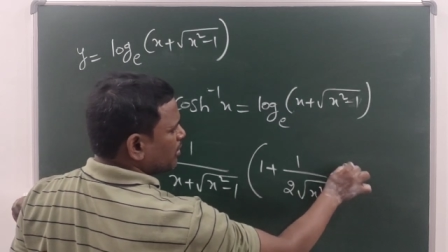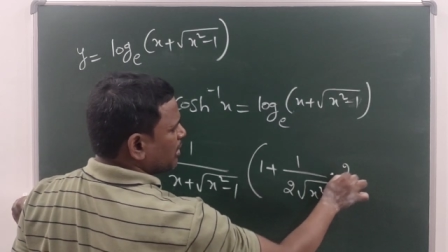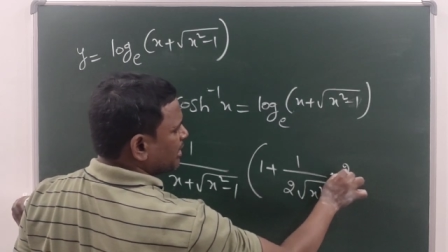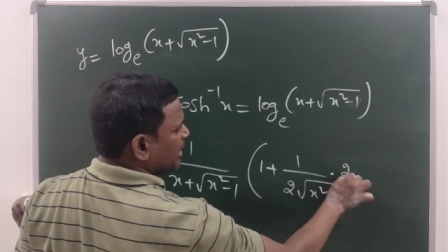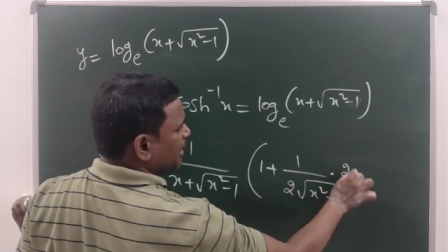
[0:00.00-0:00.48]

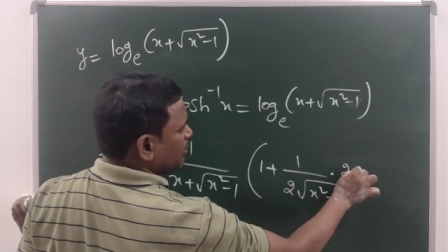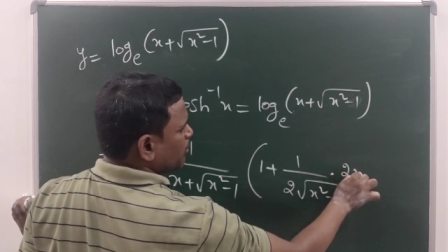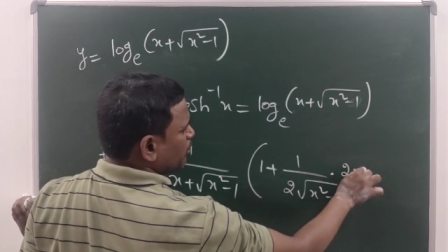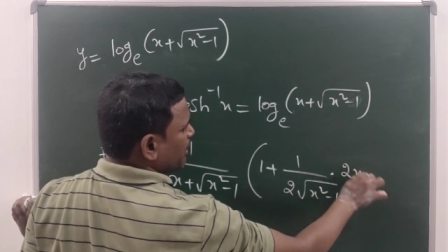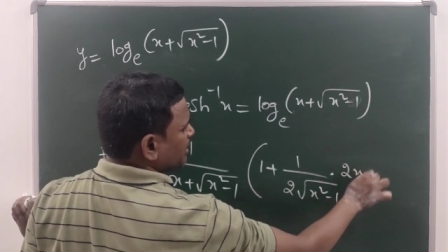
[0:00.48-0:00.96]
Again
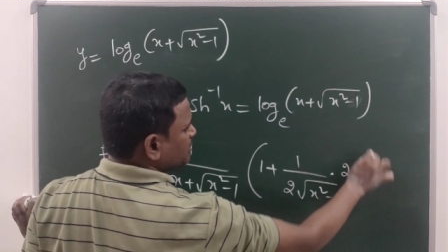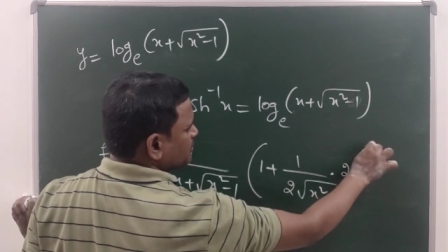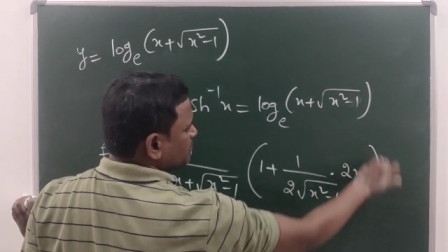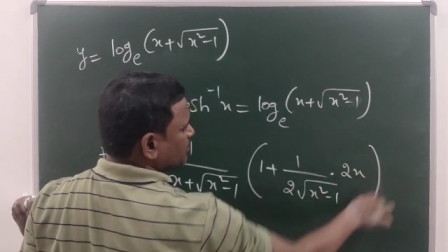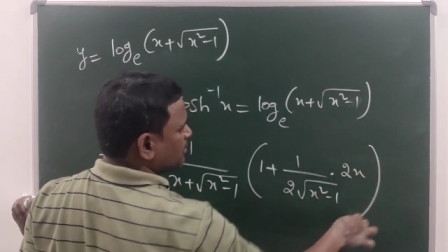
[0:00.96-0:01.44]

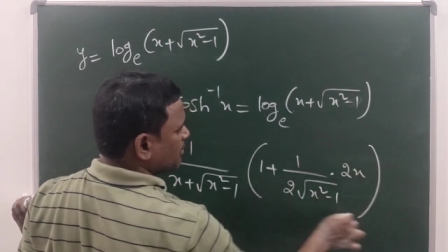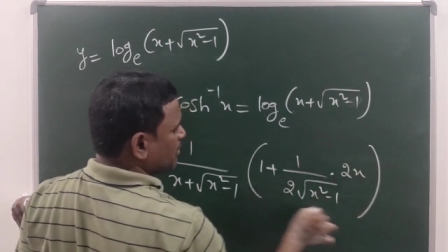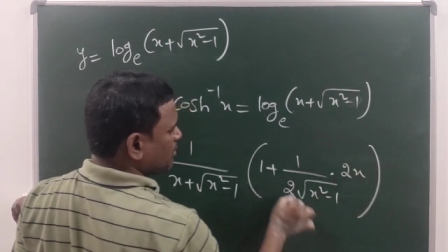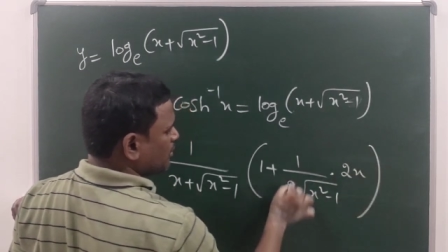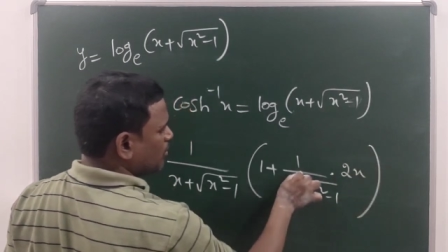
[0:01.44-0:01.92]
2x.
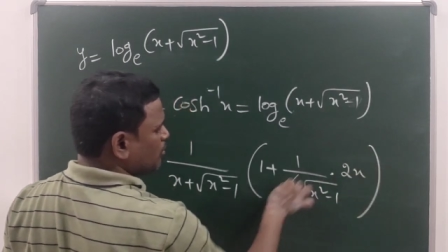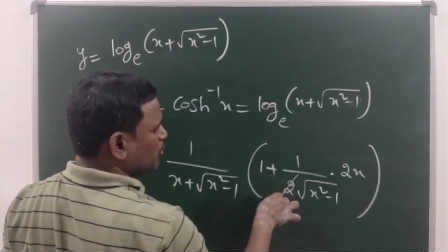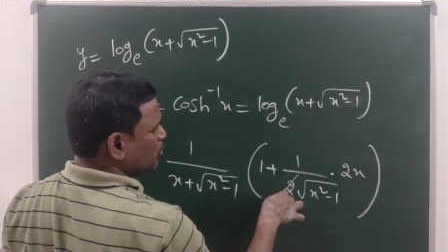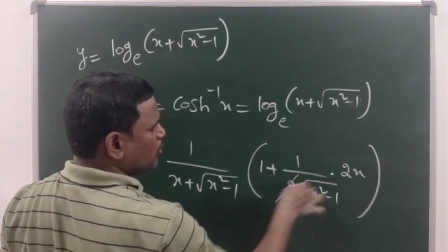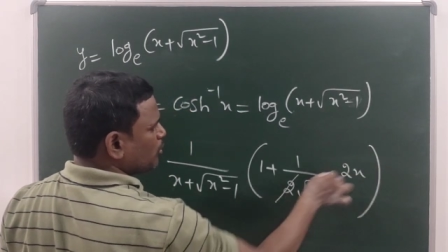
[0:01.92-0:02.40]
Now
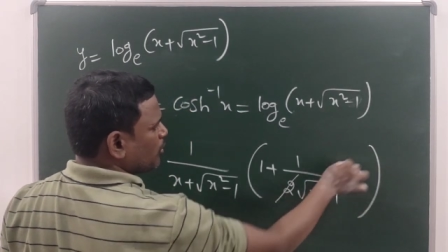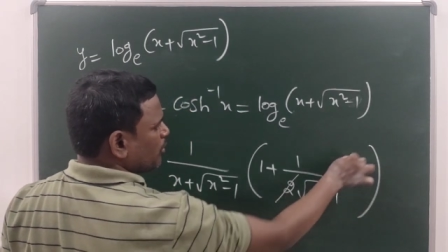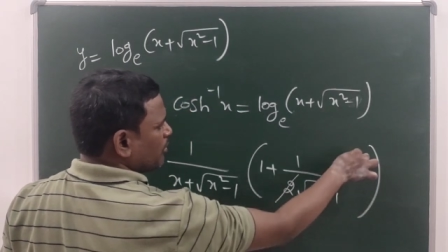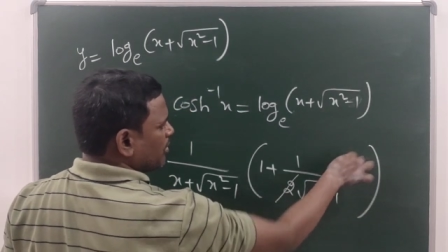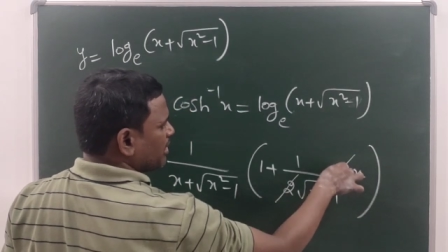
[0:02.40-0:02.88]

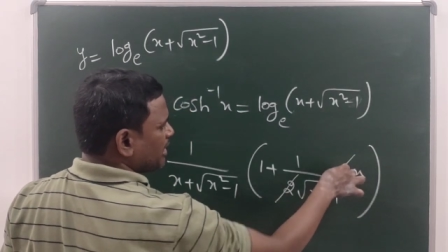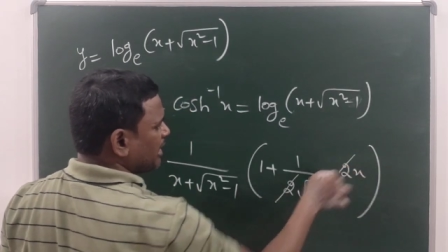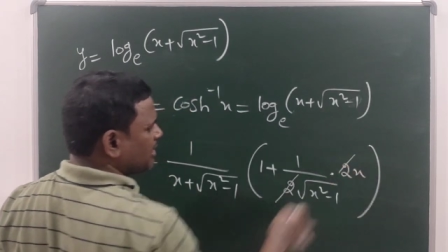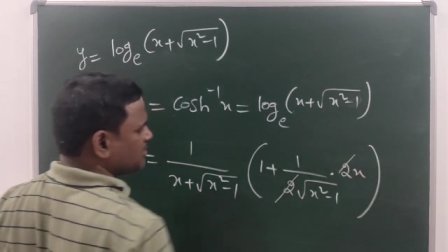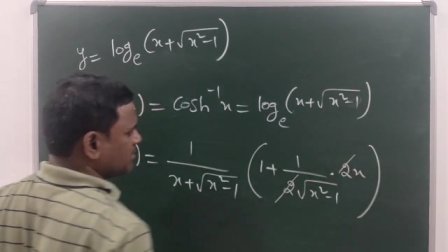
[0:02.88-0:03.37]
2
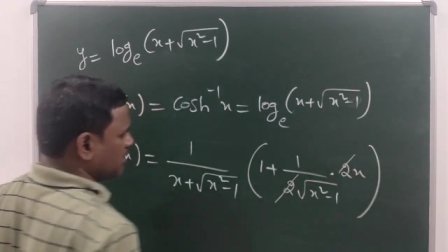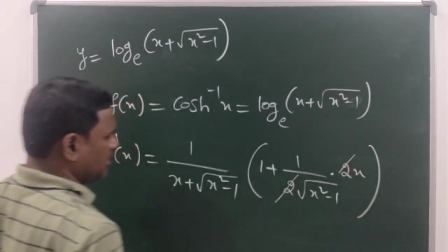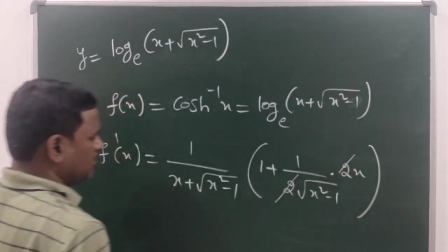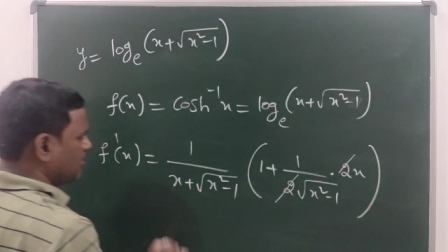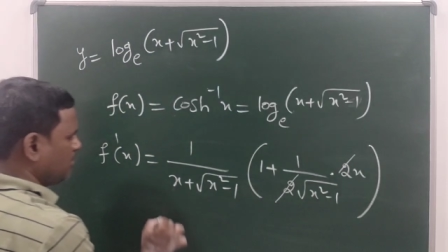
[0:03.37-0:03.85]
cancel.